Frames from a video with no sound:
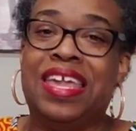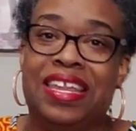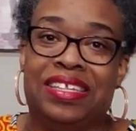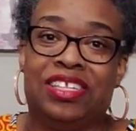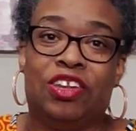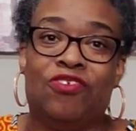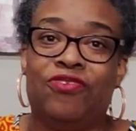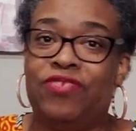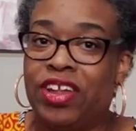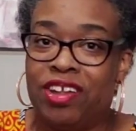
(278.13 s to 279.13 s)
It is on a
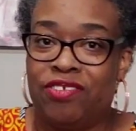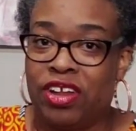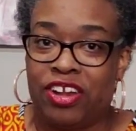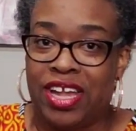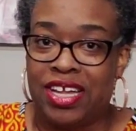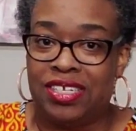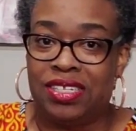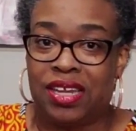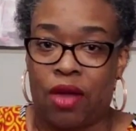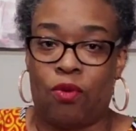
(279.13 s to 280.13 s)
very rare
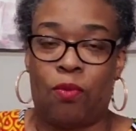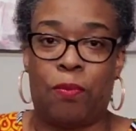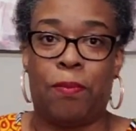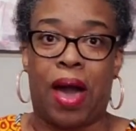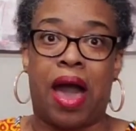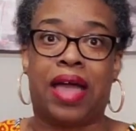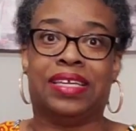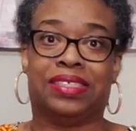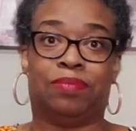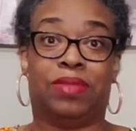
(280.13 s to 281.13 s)
occasion that I will buy
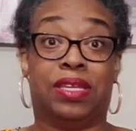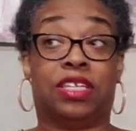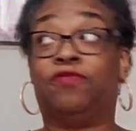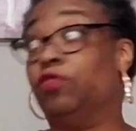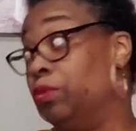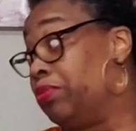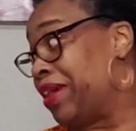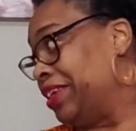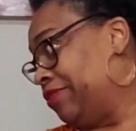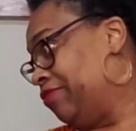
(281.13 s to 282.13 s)
something that's full
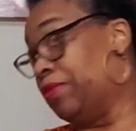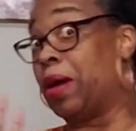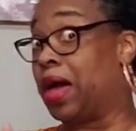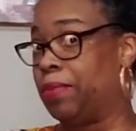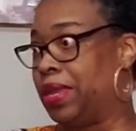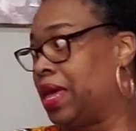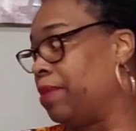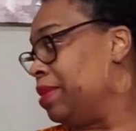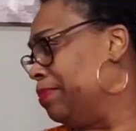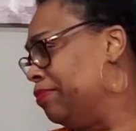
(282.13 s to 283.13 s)
price from Hobby
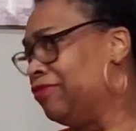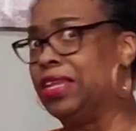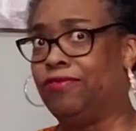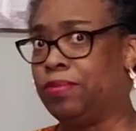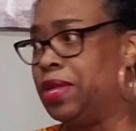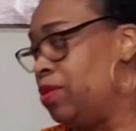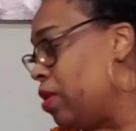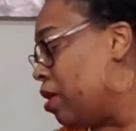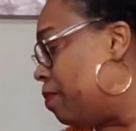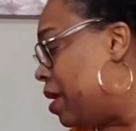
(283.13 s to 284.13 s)
Lobby. Really from
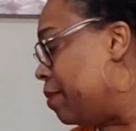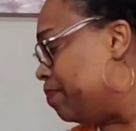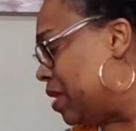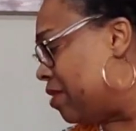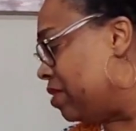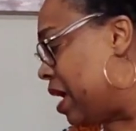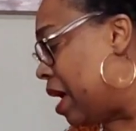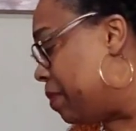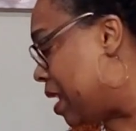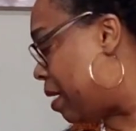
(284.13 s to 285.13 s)
anywhere, but definitely
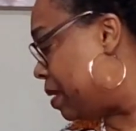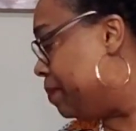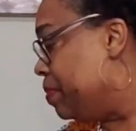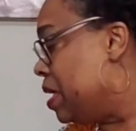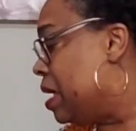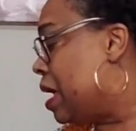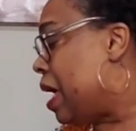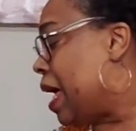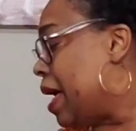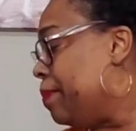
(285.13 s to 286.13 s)
Hobby Lobby.
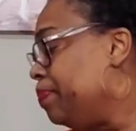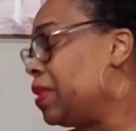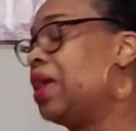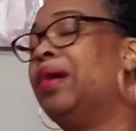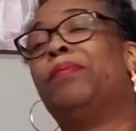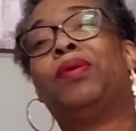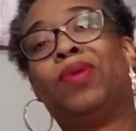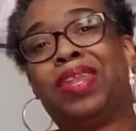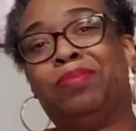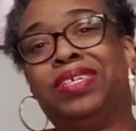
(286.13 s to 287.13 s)
But
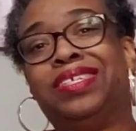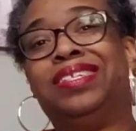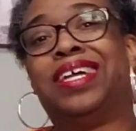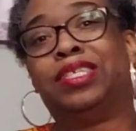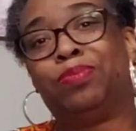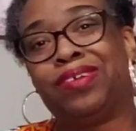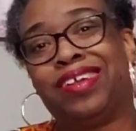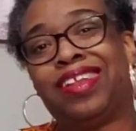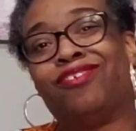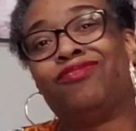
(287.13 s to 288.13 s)
when I'm just
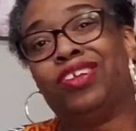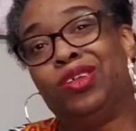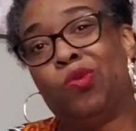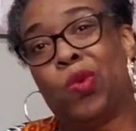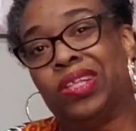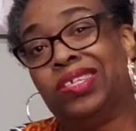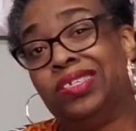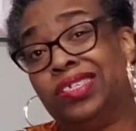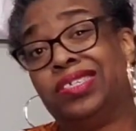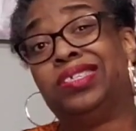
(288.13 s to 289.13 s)
desperate and I really want to
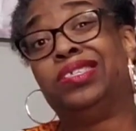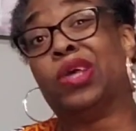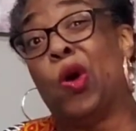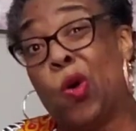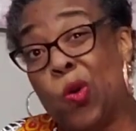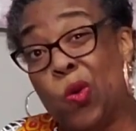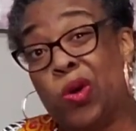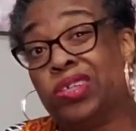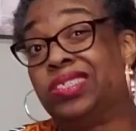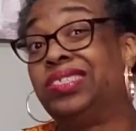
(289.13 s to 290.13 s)
just sew
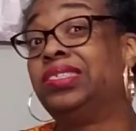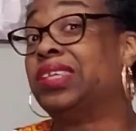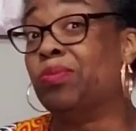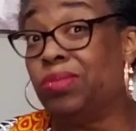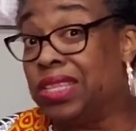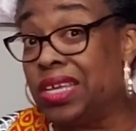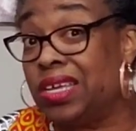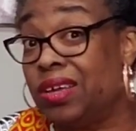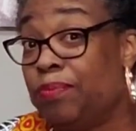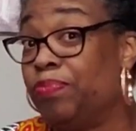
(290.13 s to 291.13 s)

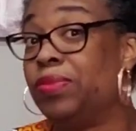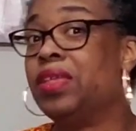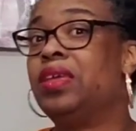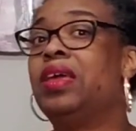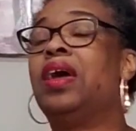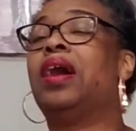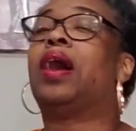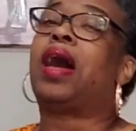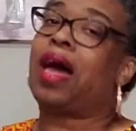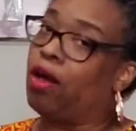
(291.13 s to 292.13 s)
something,
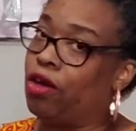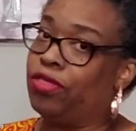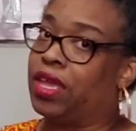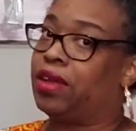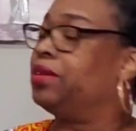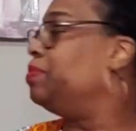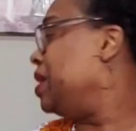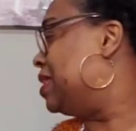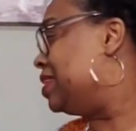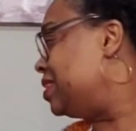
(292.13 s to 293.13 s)
I'll go there
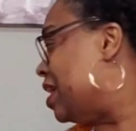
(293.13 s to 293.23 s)
because it's